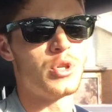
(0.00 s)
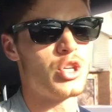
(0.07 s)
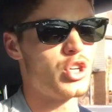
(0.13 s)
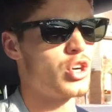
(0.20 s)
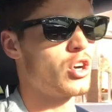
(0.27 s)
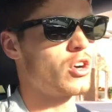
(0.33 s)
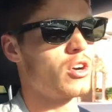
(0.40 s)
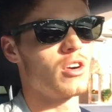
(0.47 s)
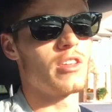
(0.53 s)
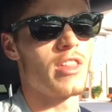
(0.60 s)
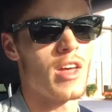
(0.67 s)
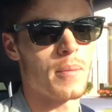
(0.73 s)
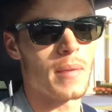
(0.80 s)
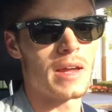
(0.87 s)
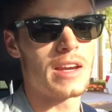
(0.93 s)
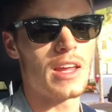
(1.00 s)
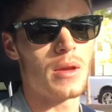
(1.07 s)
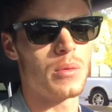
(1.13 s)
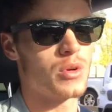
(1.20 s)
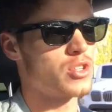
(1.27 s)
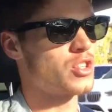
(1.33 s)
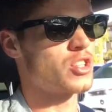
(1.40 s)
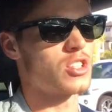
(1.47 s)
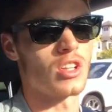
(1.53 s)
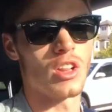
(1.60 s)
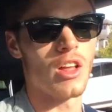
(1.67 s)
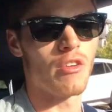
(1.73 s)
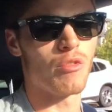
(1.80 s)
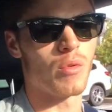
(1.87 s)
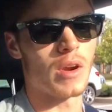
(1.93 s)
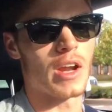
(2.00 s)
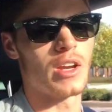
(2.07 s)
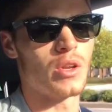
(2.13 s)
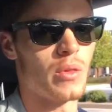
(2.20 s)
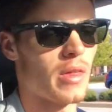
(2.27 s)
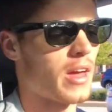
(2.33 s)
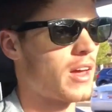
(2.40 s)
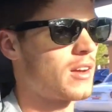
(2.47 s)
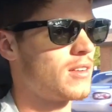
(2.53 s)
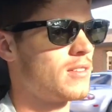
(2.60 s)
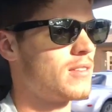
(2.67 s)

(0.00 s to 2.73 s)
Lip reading: sure that my neighbors just love when I do that.